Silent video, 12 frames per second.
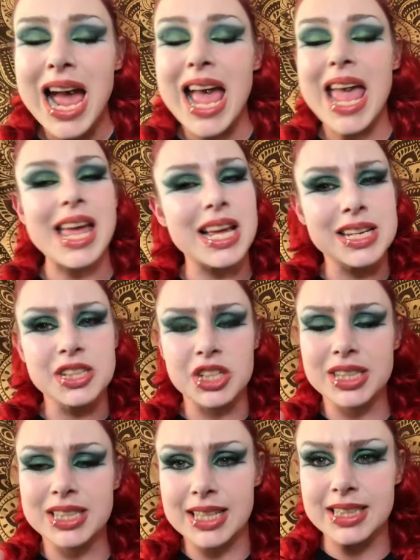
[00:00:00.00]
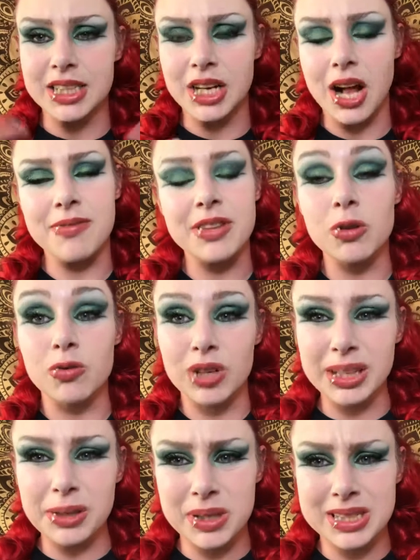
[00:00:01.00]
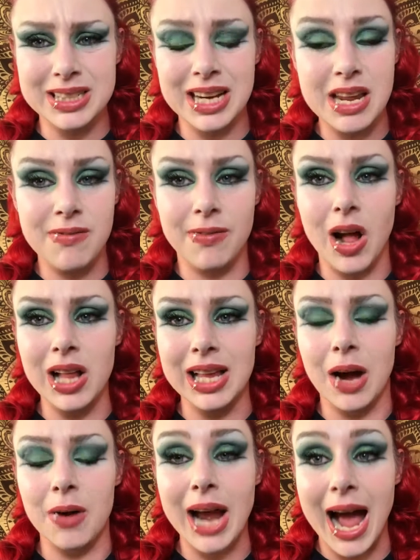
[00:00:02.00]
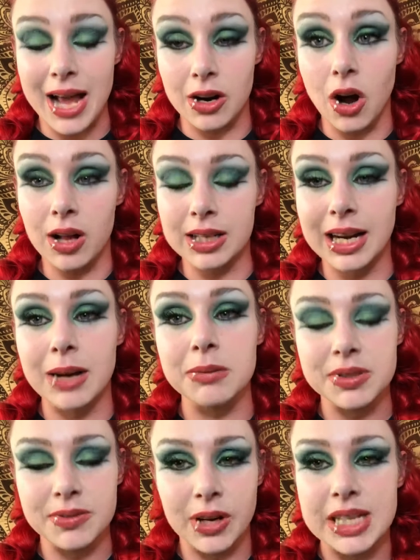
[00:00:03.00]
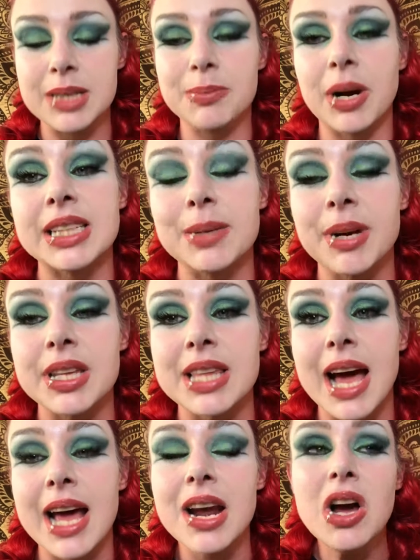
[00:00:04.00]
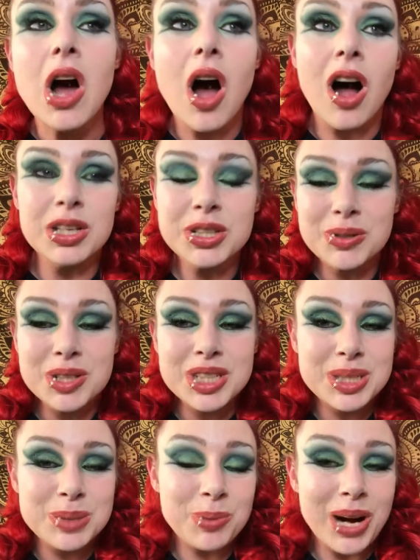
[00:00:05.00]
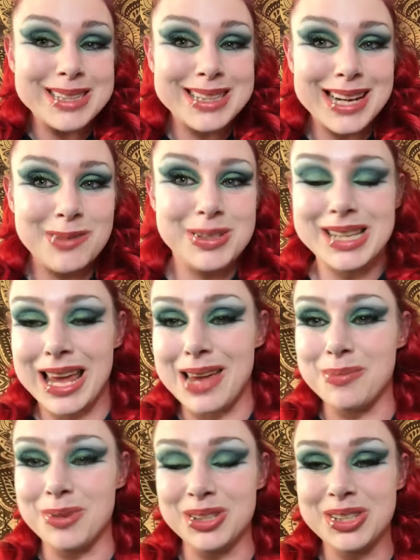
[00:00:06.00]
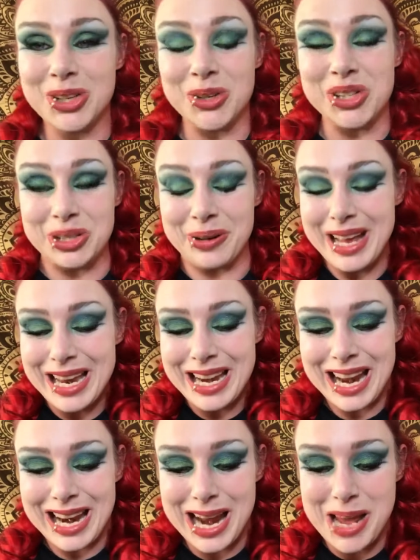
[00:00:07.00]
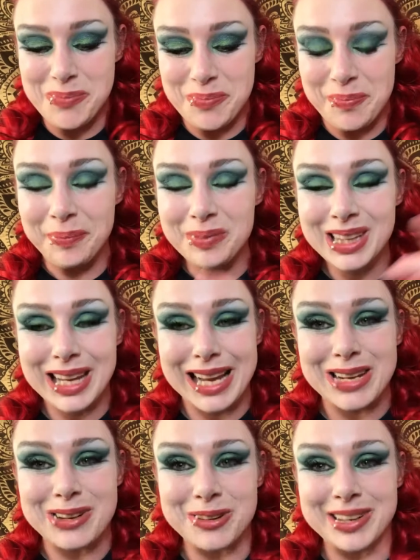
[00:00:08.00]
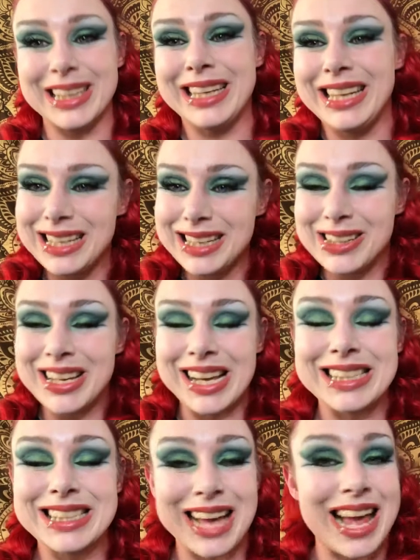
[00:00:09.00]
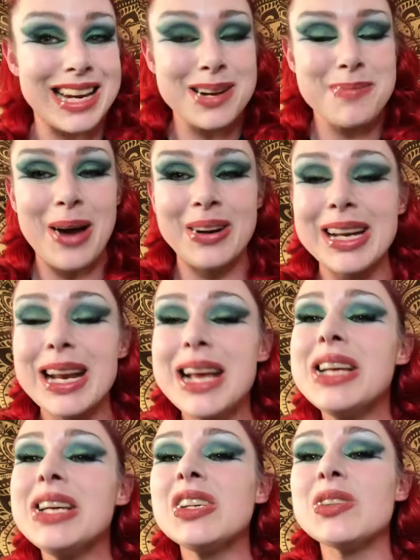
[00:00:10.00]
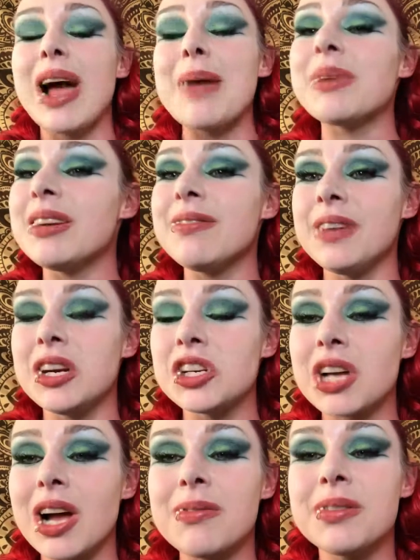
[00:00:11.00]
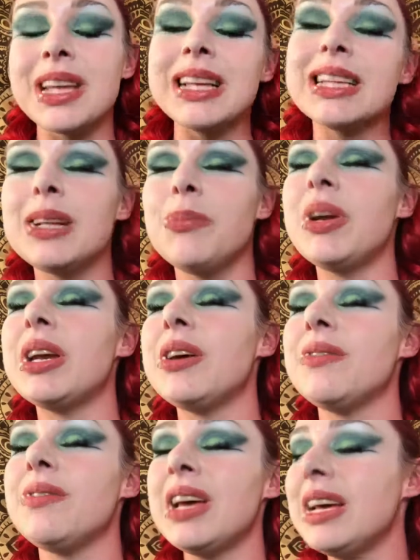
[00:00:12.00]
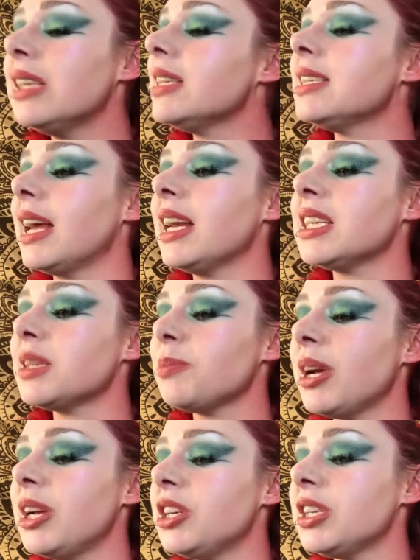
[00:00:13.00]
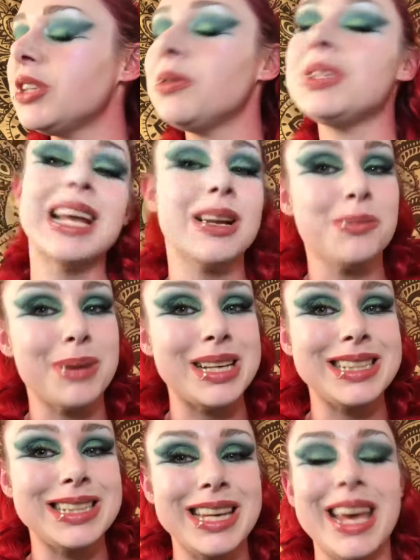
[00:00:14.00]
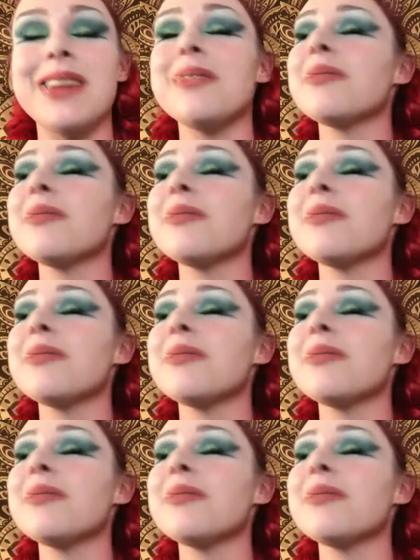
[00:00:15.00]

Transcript: and just dusted it off. There really wasn't any fallout at all, and I was very surprised about that. Also, just surprised that I was able to do it, and I'm like really excited about it. So I'm gonna finish off with a little bit of setting spray just to settle my skin.